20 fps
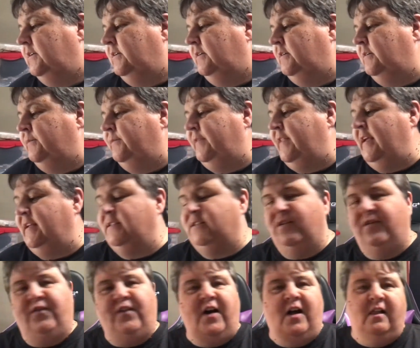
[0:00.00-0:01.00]
Oh, things are
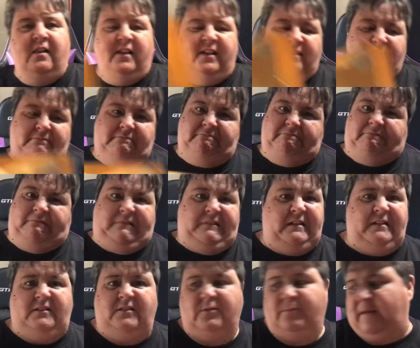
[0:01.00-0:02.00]
falling.
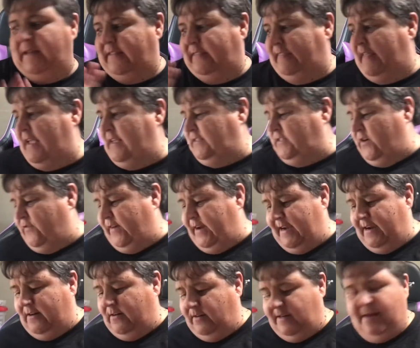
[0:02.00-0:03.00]
Too many things over
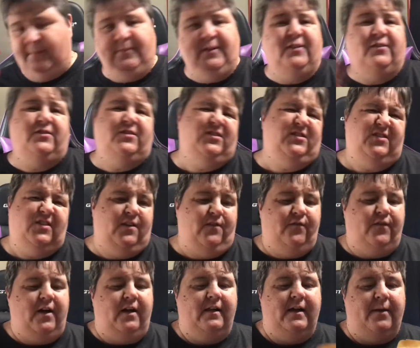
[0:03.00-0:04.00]
here. Yep, you're just going to
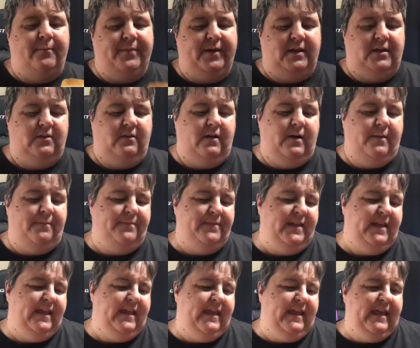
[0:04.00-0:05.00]
fall. I'll pick you up.
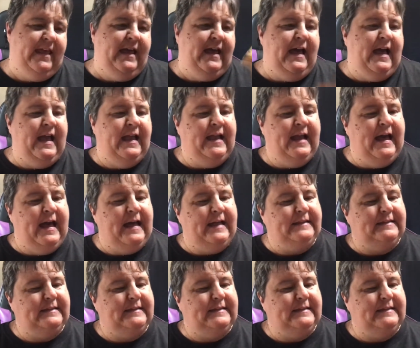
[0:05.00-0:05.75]
I got...